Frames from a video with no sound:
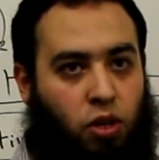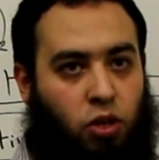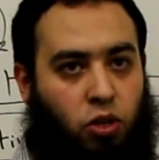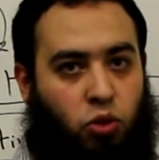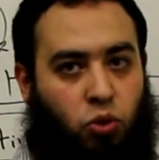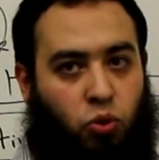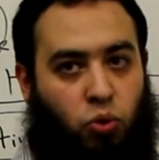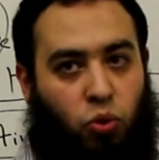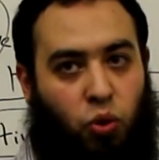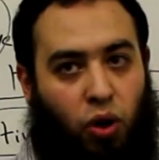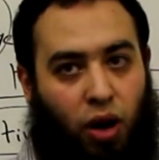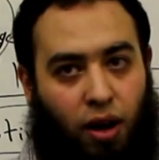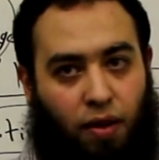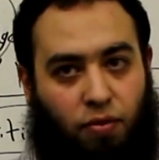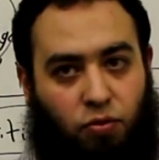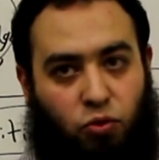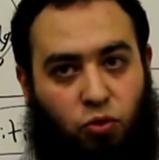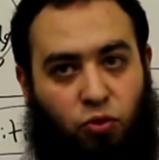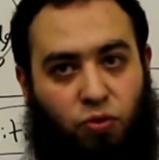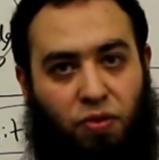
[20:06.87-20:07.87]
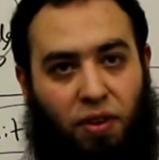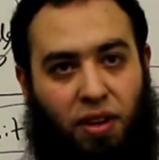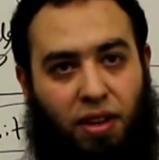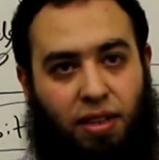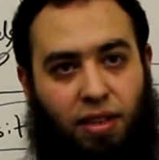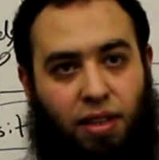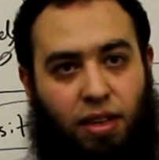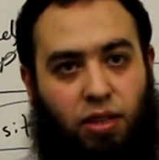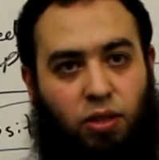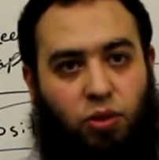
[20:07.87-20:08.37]
So you have to
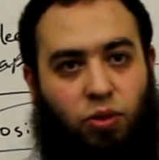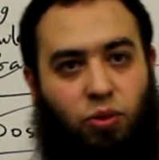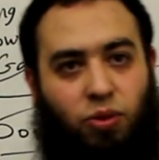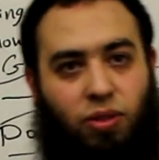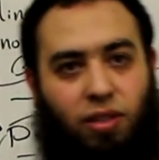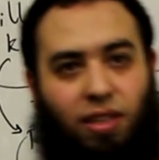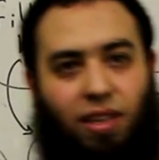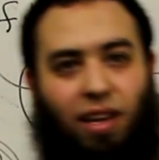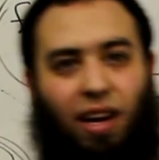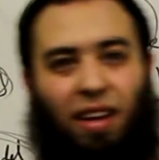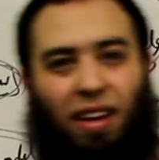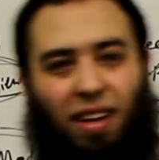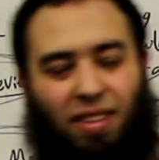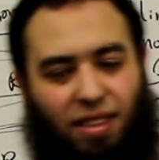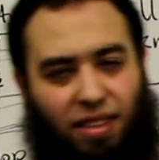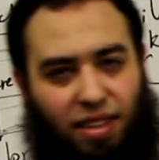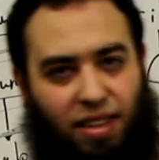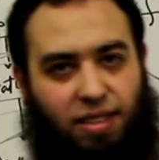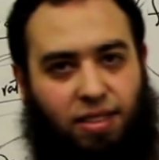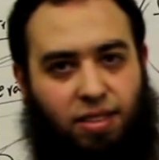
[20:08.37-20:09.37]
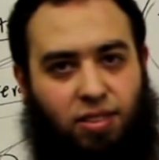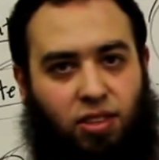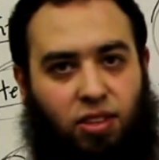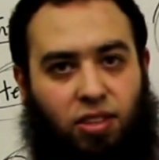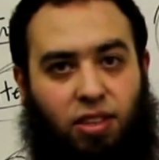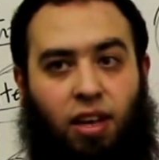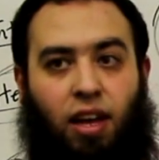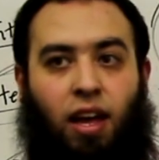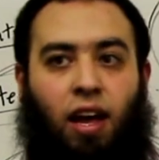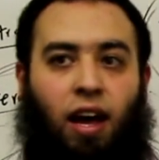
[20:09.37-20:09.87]
validate using another case
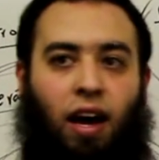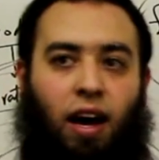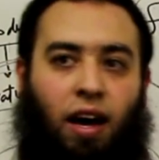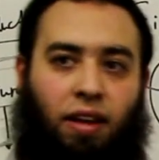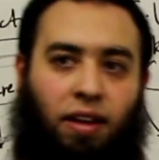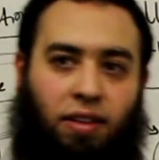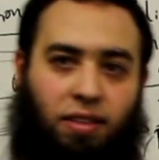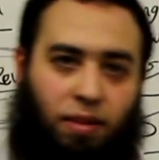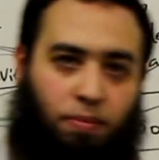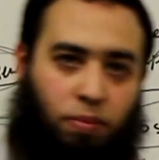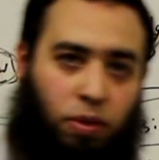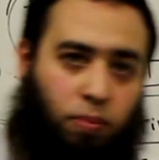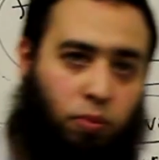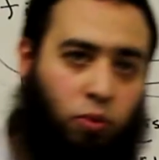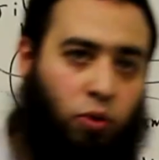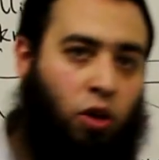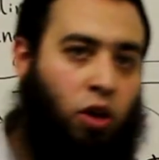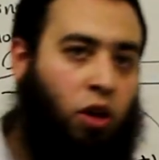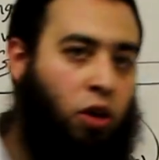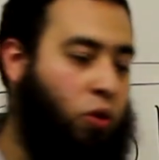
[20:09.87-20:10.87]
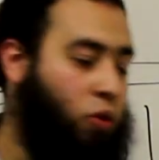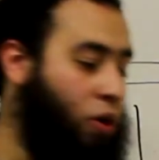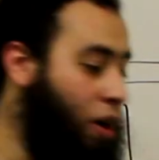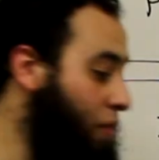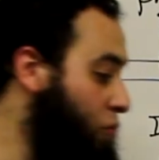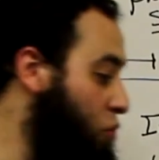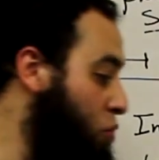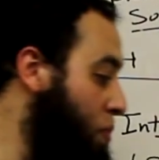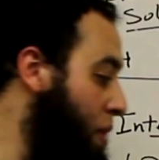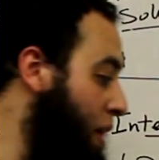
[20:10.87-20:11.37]
study, another people. You
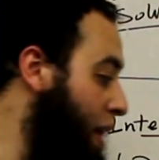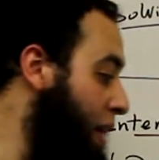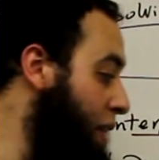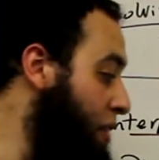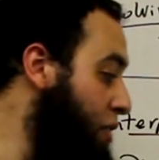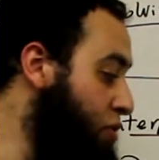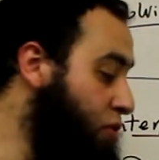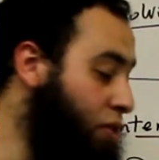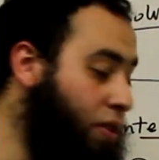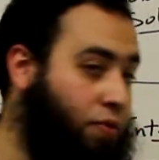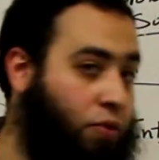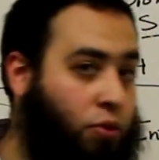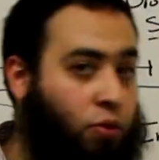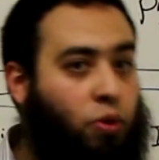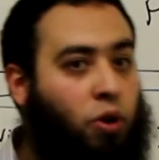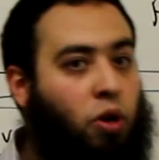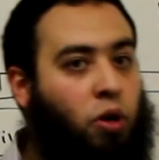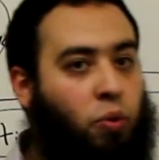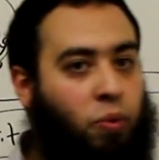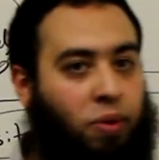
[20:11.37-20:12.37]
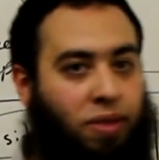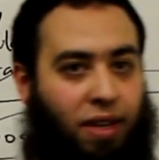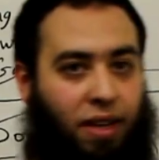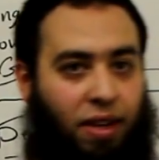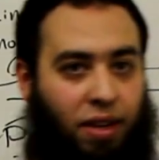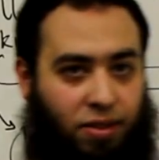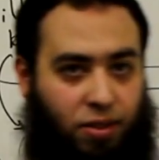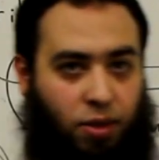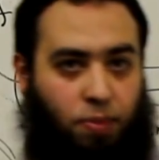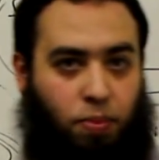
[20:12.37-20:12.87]
have to make an interview with
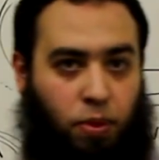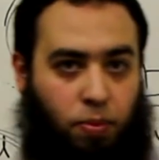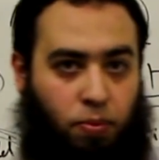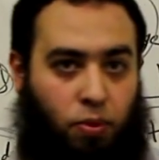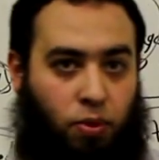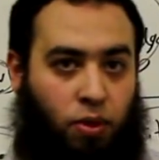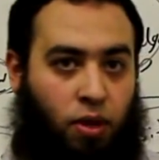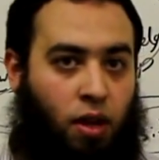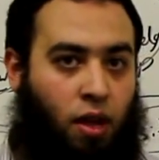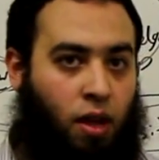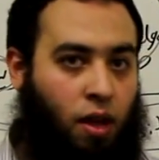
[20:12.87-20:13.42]
another people.